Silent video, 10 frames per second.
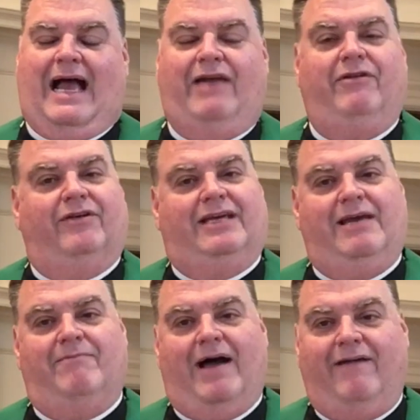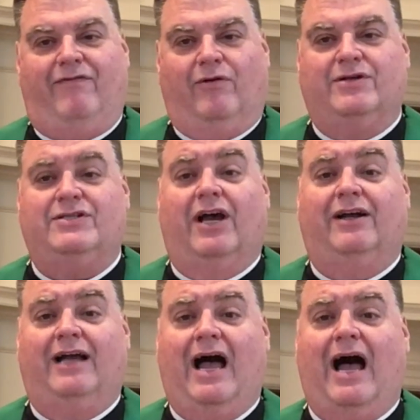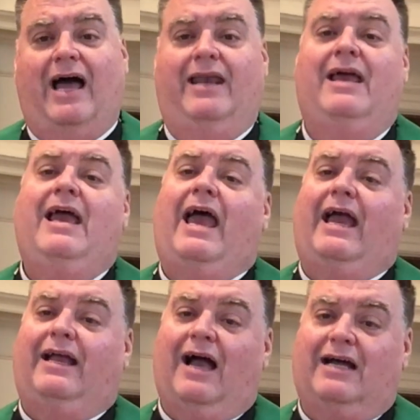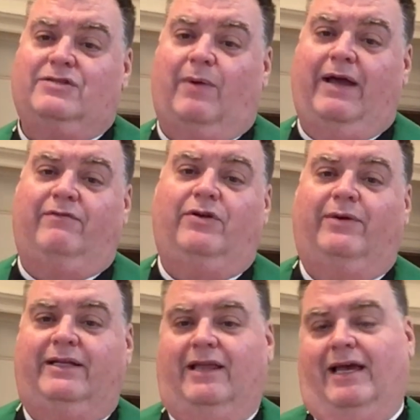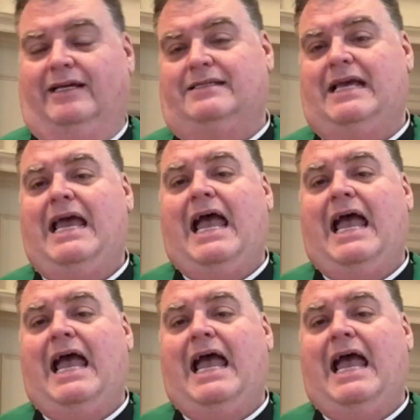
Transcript: I'd rather keep my focus on God and God's way of doing things.